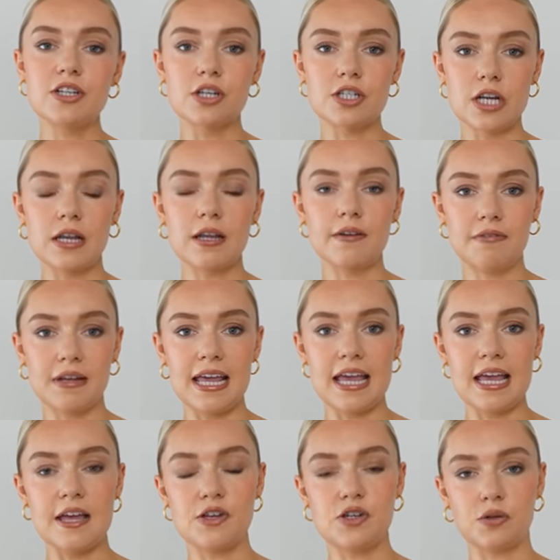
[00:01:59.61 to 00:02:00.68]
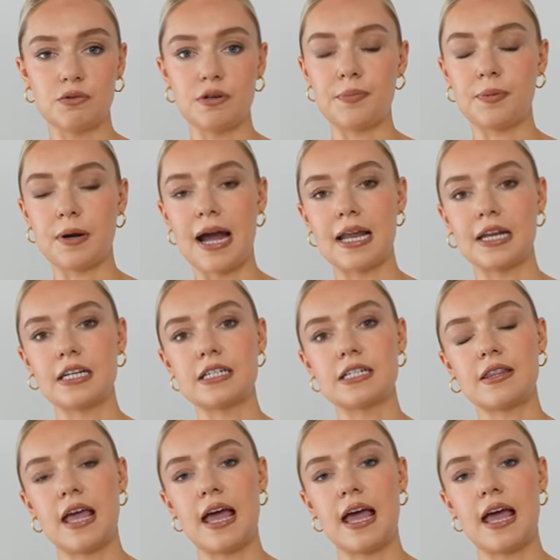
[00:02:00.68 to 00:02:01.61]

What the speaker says: such a lovely jewelry brand